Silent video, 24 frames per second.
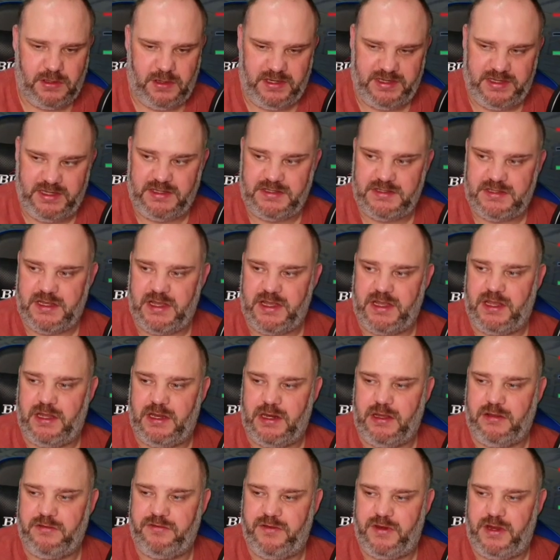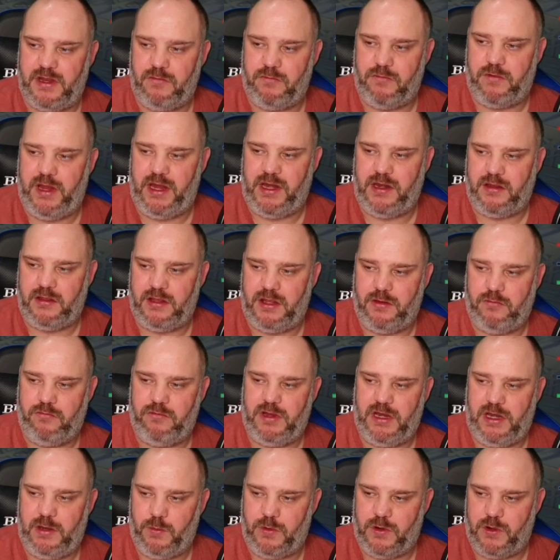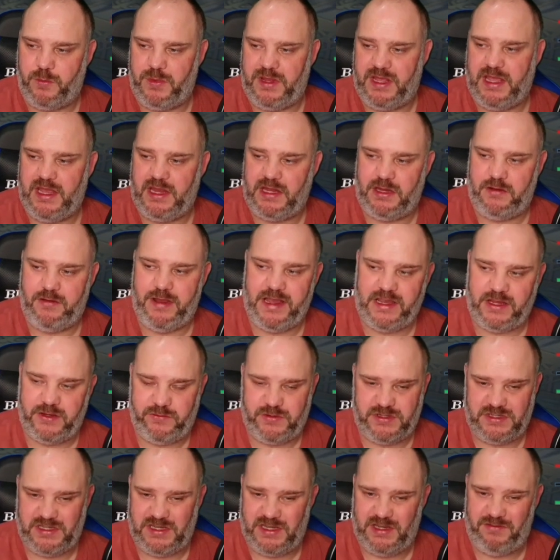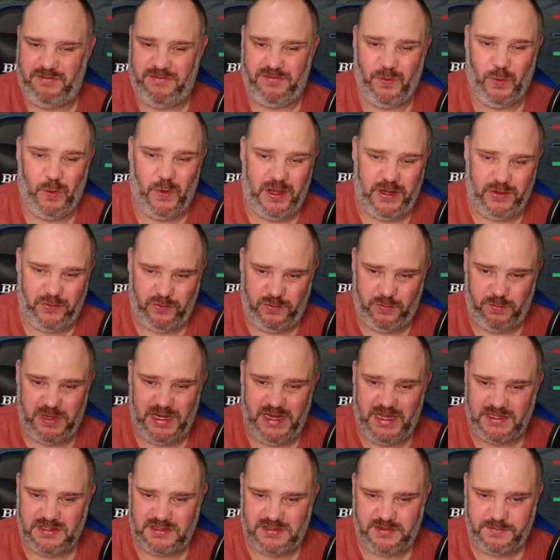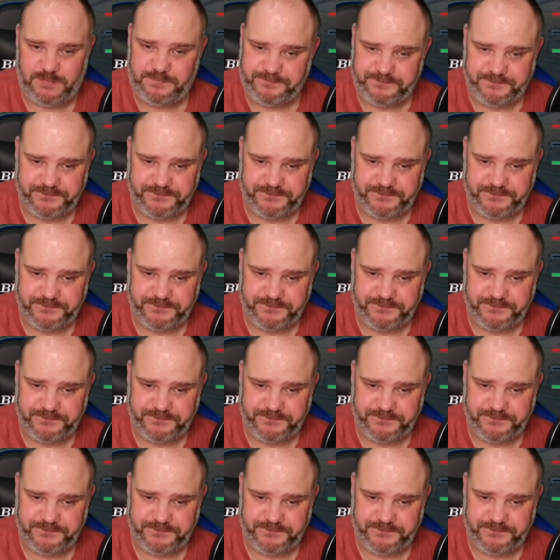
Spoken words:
I did say, you know, for the arena you really want to be getting your accuracy 400 plus